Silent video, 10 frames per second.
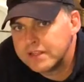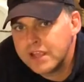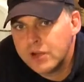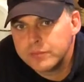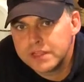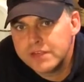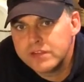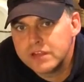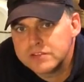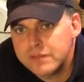that's helped and give
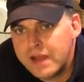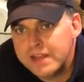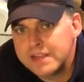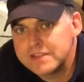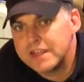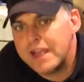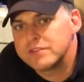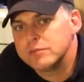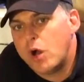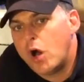you some ideas to have
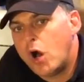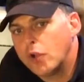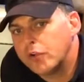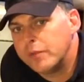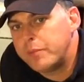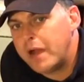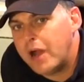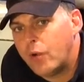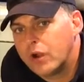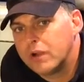some alternate
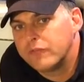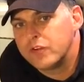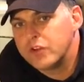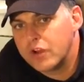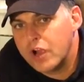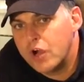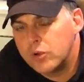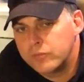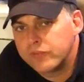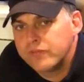power for your
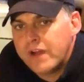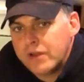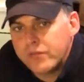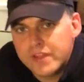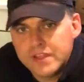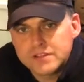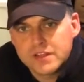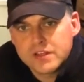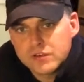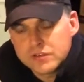home, for vital things
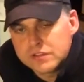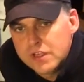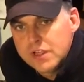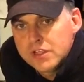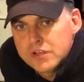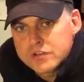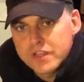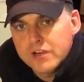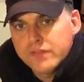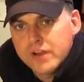like your your
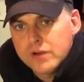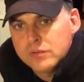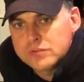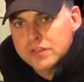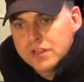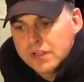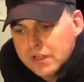cell phones,